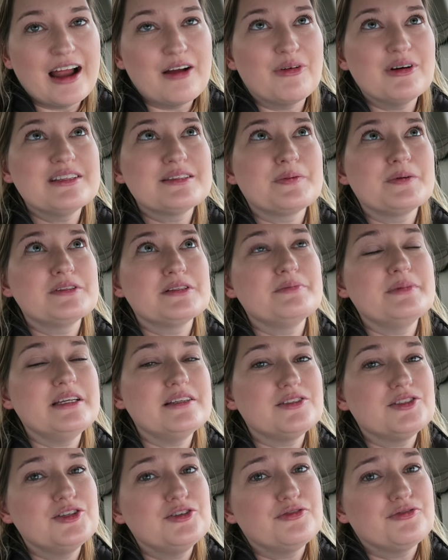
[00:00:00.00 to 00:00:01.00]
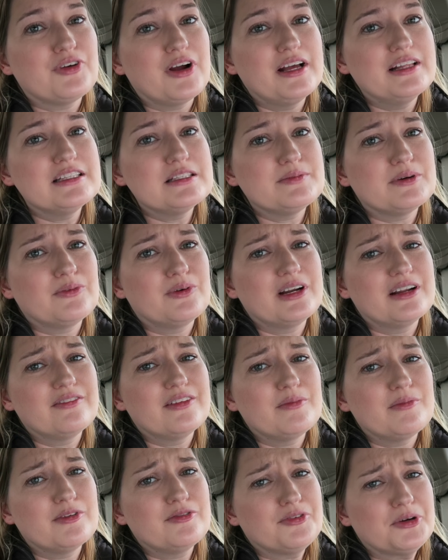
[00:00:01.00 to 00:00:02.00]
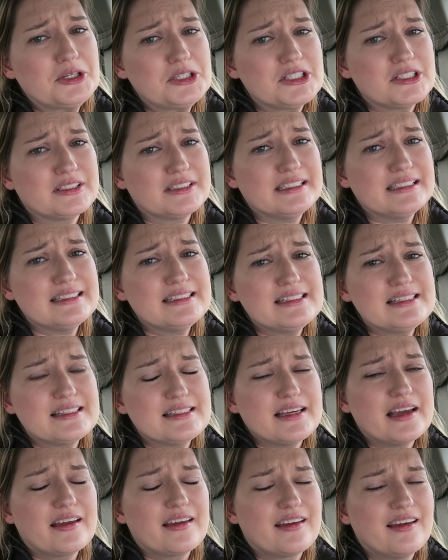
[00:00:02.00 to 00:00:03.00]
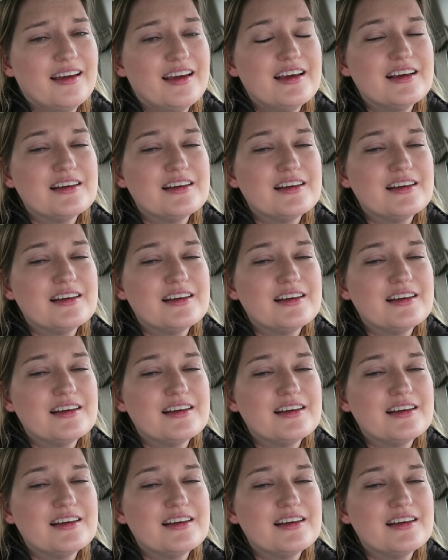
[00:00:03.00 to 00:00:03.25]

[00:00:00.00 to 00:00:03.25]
I was supposed to meet two friends but one of them unfortunately is sick